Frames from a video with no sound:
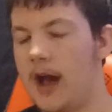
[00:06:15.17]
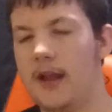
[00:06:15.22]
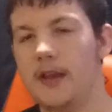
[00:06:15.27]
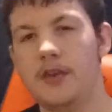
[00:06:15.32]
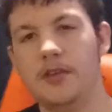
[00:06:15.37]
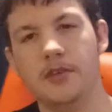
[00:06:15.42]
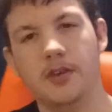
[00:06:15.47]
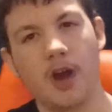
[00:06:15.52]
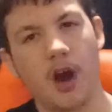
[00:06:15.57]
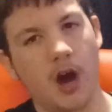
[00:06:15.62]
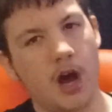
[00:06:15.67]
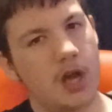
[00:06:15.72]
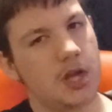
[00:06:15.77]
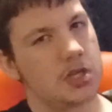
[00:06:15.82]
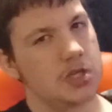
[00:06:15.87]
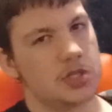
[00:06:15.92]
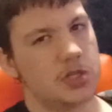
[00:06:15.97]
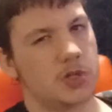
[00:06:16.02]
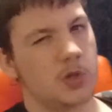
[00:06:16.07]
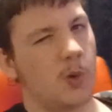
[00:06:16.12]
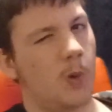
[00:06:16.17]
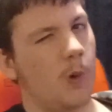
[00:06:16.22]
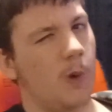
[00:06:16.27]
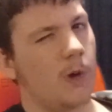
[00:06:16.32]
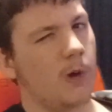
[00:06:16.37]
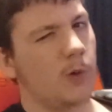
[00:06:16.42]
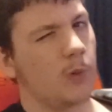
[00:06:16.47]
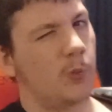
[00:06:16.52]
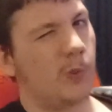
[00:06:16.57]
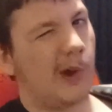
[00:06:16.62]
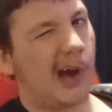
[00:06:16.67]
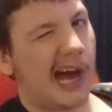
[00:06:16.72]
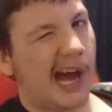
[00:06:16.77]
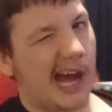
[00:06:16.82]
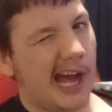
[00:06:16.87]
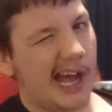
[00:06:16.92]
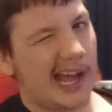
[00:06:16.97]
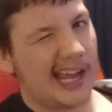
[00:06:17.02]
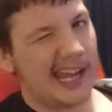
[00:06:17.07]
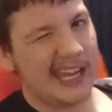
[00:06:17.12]
Not sure
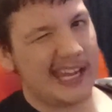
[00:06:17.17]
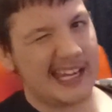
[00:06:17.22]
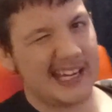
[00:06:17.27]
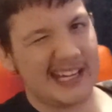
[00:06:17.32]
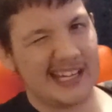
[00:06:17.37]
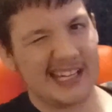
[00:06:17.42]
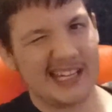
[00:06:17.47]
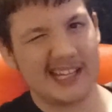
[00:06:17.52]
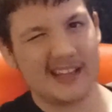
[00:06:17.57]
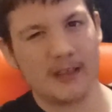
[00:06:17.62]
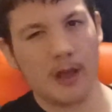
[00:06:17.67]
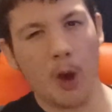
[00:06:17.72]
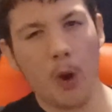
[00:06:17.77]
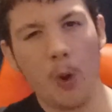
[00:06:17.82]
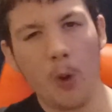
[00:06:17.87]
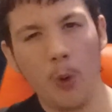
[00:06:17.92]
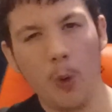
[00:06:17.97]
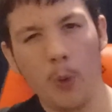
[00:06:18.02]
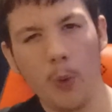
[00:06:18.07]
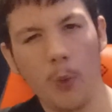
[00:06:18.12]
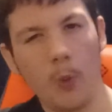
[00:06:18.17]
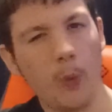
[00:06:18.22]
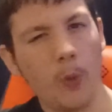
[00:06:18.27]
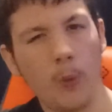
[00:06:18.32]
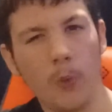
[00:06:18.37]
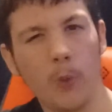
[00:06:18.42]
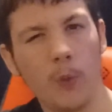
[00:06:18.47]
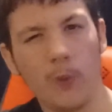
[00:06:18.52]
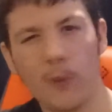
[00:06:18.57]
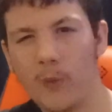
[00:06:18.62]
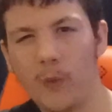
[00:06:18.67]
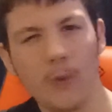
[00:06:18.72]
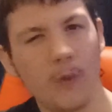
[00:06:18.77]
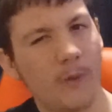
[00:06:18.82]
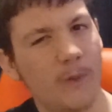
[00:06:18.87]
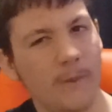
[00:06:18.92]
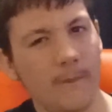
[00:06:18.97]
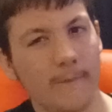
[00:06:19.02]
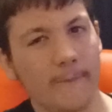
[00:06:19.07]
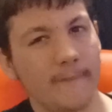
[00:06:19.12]
why
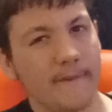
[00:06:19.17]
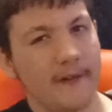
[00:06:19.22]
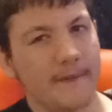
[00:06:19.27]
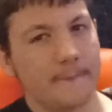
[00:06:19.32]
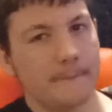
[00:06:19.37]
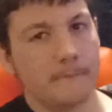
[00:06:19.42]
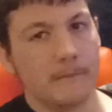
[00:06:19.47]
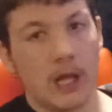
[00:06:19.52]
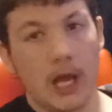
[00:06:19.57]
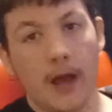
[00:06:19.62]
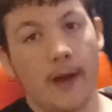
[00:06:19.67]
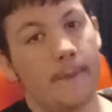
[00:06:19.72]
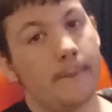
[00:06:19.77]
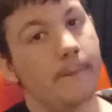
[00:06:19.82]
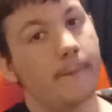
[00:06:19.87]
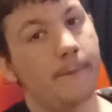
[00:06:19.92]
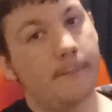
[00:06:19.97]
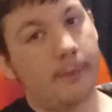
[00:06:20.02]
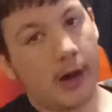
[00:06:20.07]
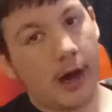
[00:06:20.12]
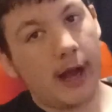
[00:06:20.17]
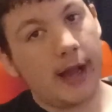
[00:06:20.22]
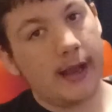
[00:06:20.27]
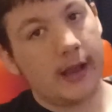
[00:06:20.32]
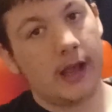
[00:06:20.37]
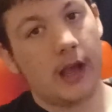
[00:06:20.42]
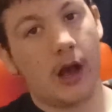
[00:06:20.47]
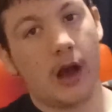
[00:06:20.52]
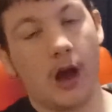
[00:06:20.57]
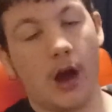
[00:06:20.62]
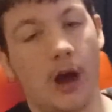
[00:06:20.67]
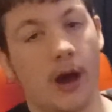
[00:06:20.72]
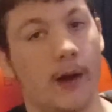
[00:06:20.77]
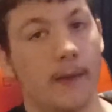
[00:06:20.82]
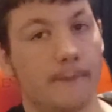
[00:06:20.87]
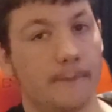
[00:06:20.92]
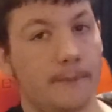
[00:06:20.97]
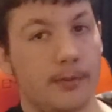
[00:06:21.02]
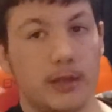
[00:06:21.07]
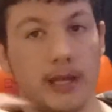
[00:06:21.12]
though. But
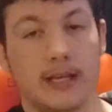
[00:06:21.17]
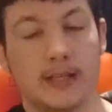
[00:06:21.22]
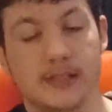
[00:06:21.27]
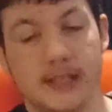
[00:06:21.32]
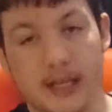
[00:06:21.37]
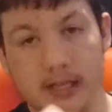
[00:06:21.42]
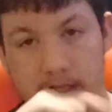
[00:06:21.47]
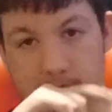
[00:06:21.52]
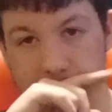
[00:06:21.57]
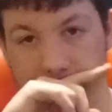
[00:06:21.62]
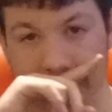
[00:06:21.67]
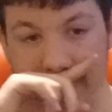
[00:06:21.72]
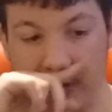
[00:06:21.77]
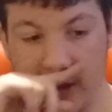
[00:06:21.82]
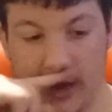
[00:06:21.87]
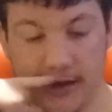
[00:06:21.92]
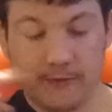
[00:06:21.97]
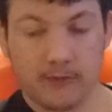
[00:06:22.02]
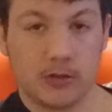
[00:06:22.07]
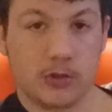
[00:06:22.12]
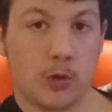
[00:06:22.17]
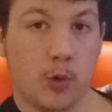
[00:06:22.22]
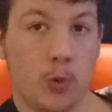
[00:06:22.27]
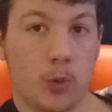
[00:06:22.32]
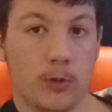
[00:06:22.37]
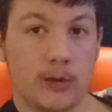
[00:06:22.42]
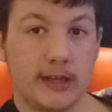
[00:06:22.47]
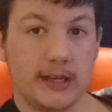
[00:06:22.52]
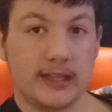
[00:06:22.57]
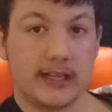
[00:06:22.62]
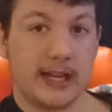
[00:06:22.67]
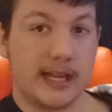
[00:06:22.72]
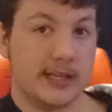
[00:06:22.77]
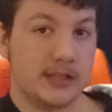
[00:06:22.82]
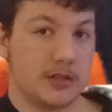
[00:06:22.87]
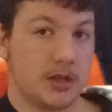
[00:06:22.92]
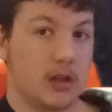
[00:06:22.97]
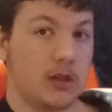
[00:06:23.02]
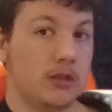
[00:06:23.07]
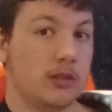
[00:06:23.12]
um, PlayStation 5 recording
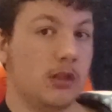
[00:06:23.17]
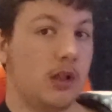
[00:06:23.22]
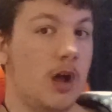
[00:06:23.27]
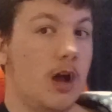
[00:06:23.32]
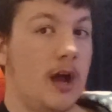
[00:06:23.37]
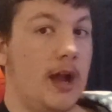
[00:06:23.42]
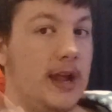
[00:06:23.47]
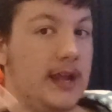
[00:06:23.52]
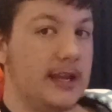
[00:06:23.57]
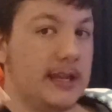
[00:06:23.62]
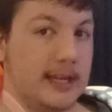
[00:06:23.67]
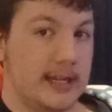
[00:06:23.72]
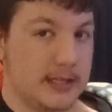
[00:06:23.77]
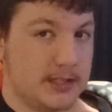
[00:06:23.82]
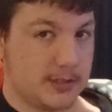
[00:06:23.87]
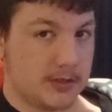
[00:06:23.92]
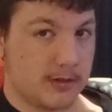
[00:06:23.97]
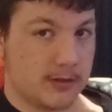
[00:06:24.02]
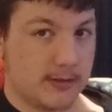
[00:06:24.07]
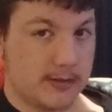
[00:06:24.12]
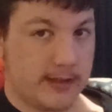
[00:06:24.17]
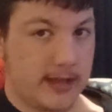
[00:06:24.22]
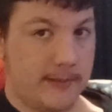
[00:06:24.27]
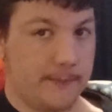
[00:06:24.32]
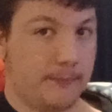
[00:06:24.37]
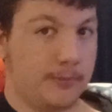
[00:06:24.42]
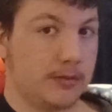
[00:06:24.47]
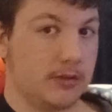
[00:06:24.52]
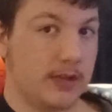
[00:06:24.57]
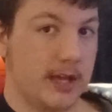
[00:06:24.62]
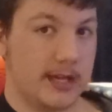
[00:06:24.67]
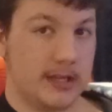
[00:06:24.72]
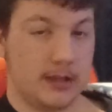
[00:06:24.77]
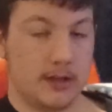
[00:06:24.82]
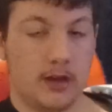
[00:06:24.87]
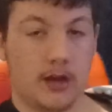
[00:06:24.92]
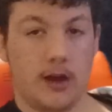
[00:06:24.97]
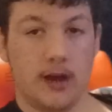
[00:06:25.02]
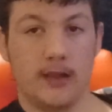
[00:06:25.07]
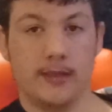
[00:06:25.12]
is a lot easier than play
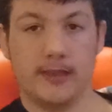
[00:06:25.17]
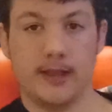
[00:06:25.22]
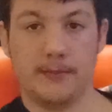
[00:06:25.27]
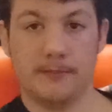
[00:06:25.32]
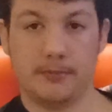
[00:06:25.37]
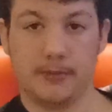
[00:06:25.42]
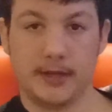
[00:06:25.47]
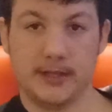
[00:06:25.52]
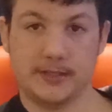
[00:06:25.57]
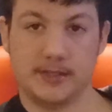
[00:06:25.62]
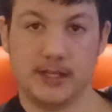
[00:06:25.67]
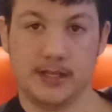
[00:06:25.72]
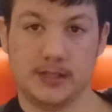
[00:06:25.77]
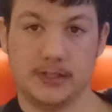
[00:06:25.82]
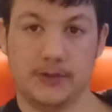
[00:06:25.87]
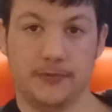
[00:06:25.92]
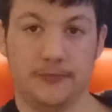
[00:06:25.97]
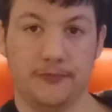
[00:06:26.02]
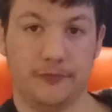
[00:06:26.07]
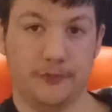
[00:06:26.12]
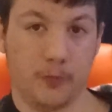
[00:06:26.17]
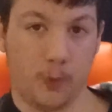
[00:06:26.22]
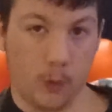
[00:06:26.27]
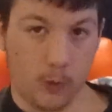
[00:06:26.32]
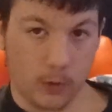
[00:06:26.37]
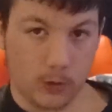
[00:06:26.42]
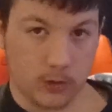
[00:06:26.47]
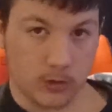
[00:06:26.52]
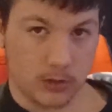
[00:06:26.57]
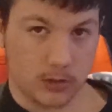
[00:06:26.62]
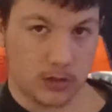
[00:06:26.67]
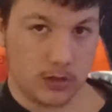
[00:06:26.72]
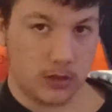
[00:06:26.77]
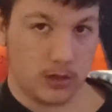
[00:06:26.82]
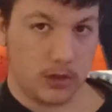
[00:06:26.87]
uh, than PlayStation 4